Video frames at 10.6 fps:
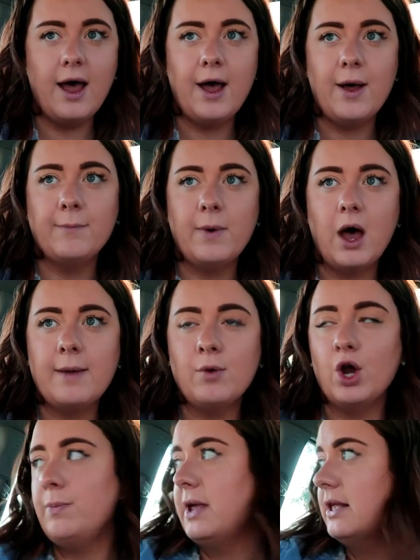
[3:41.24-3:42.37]
Um, I'm
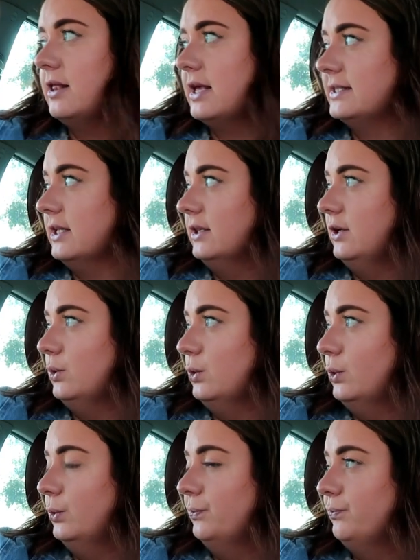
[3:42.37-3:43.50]
hoping that there's a
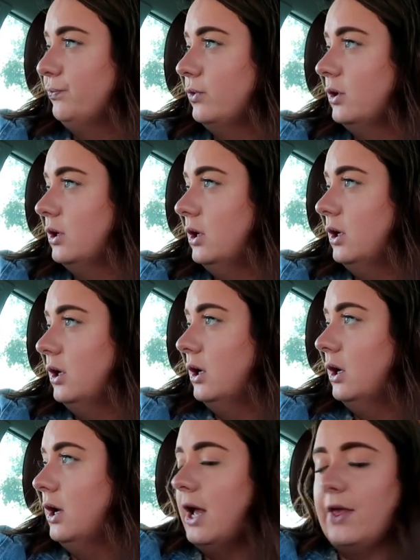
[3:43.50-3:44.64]
little...
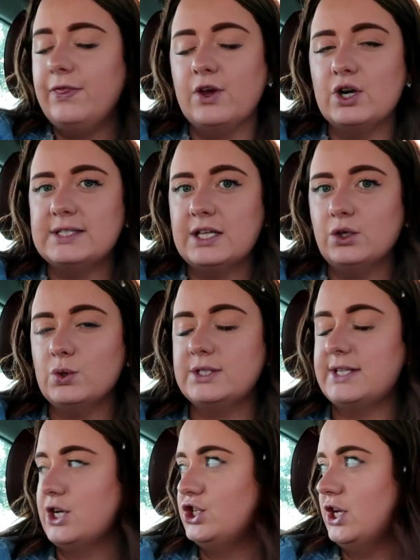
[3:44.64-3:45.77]
There is a little
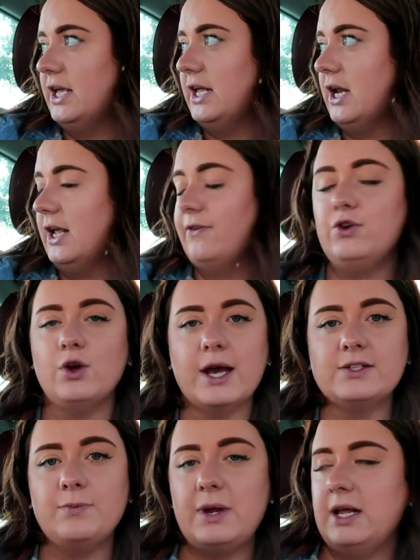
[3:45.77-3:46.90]
section, if you
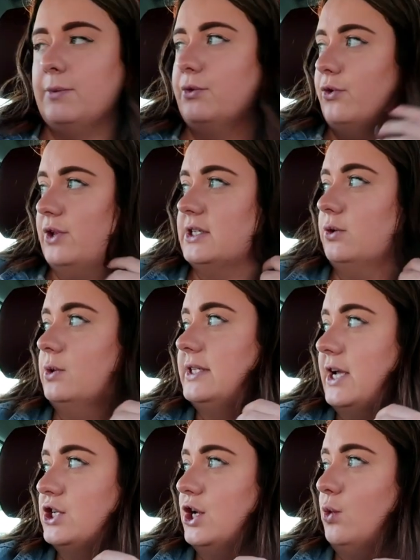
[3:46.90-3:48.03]
guys have been here before, there's a little
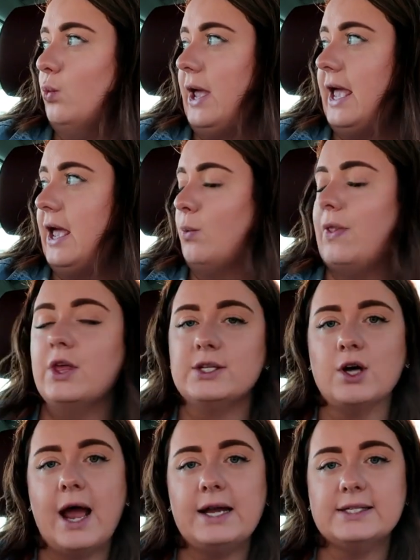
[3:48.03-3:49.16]
section where when the
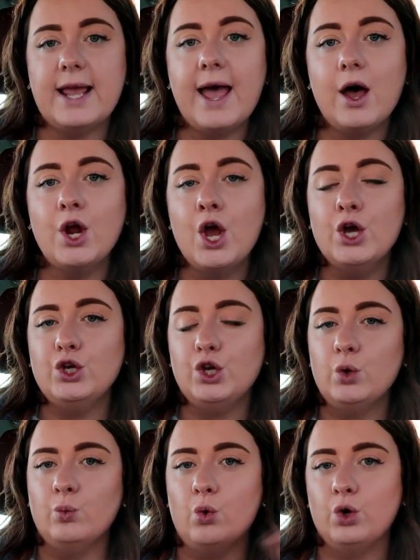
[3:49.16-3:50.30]
tide is out, you
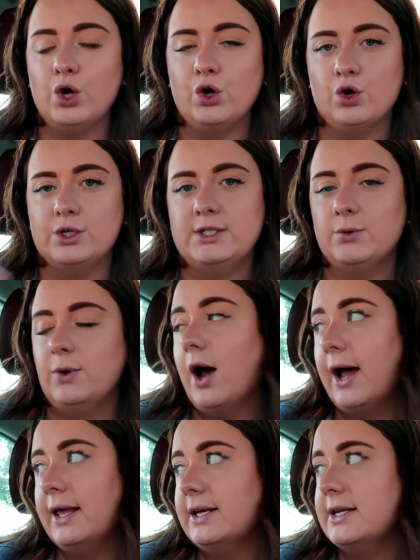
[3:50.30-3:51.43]
can walk across to an
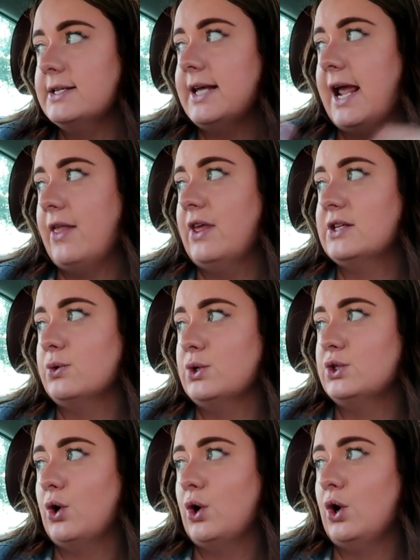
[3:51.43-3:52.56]
island. And there's
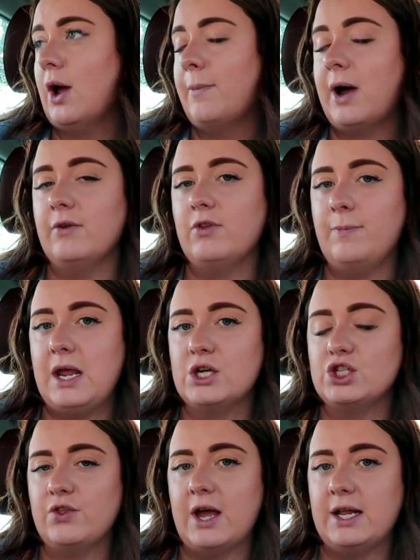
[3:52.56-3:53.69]
also a part of the
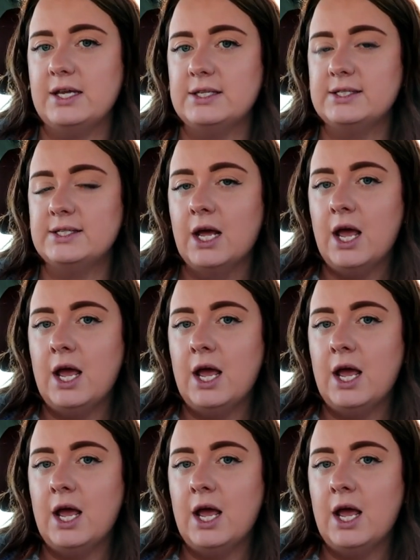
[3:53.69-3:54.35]
beach that is...